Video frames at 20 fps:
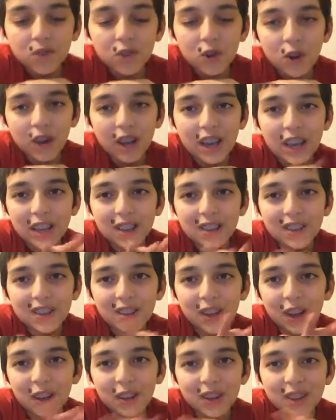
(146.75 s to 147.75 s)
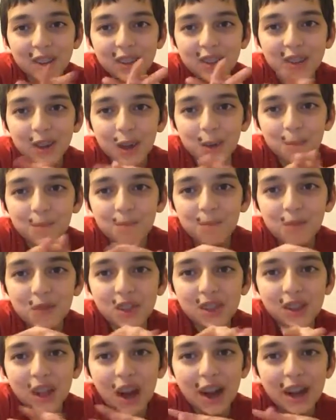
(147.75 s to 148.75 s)
Turkey's Dilly
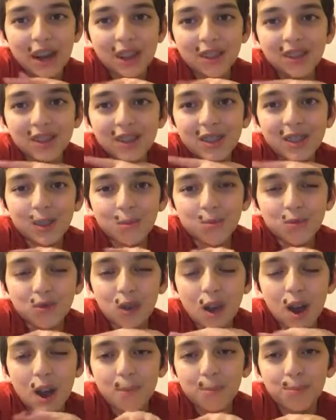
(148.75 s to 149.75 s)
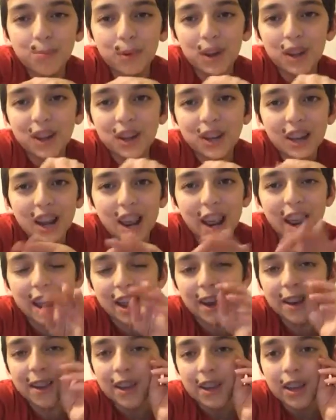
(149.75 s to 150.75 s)
sub-sized subscribe button
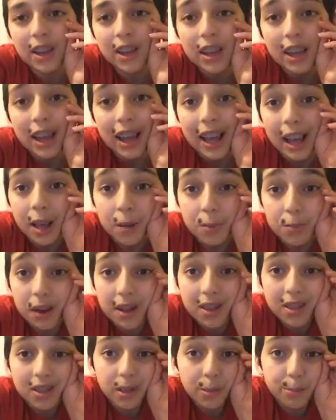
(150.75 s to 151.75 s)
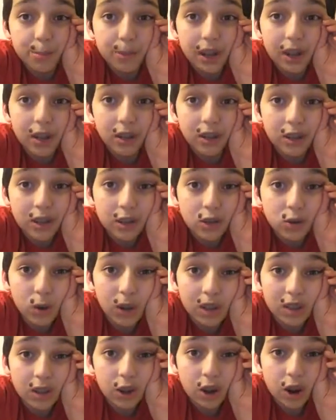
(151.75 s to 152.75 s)
and press the bell to
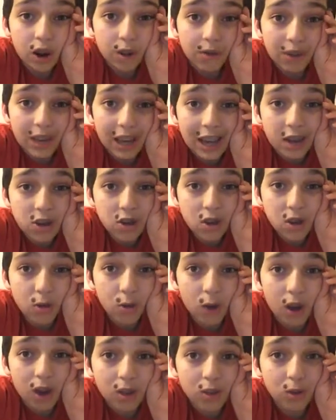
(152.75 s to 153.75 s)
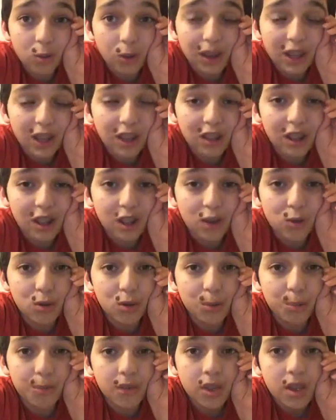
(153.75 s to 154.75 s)
join the notification squad so I can send you
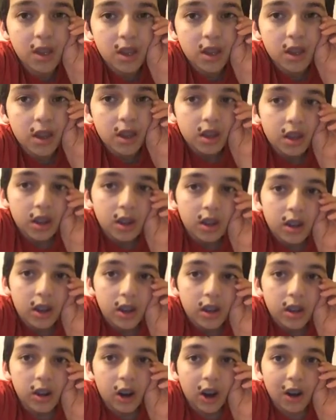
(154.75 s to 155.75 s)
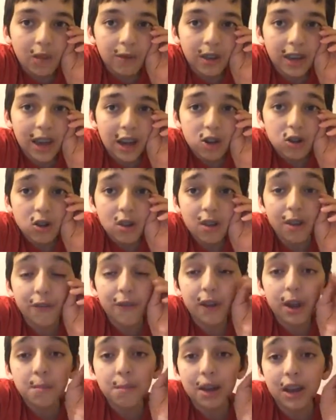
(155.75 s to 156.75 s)
some notifications
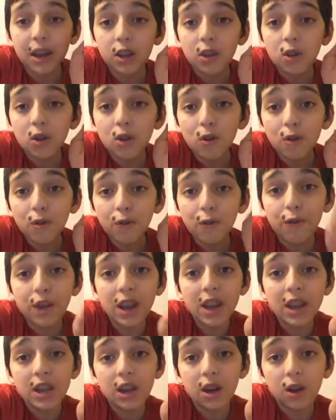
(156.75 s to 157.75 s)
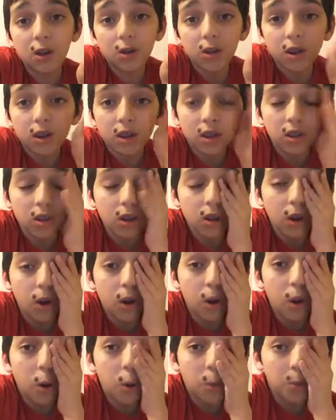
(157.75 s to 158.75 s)
if I make a new video.
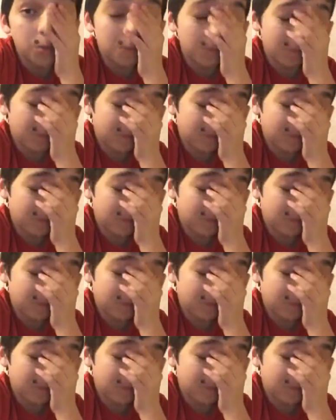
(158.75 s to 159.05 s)
So,